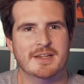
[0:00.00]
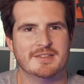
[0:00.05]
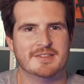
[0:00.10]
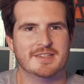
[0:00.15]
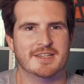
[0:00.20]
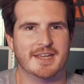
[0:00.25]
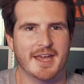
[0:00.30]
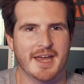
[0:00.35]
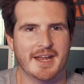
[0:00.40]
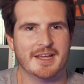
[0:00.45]

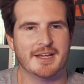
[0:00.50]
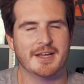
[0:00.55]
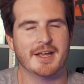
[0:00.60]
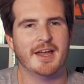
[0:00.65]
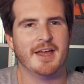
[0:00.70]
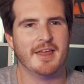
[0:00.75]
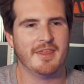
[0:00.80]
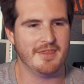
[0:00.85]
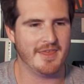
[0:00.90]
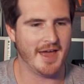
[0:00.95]
to getting
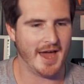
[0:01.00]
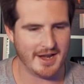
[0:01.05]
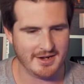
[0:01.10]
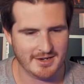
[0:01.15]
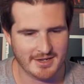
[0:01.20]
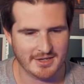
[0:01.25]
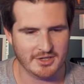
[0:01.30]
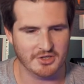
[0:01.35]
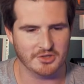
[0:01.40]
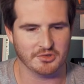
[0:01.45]
that
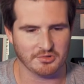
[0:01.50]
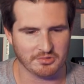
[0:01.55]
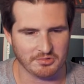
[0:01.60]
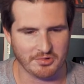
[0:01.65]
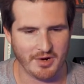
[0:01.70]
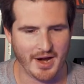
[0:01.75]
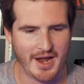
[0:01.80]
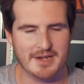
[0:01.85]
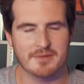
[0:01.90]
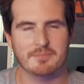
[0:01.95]

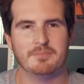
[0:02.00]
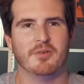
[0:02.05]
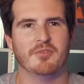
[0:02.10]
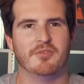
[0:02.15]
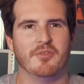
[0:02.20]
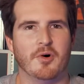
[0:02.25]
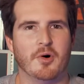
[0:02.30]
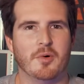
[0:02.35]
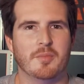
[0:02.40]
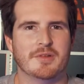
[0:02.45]
great
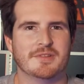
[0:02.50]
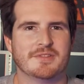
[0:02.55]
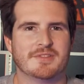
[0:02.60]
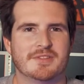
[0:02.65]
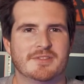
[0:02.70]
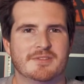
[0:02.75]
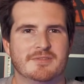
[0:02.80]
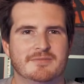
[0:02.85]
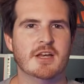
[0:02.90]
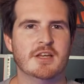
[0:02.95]
performance.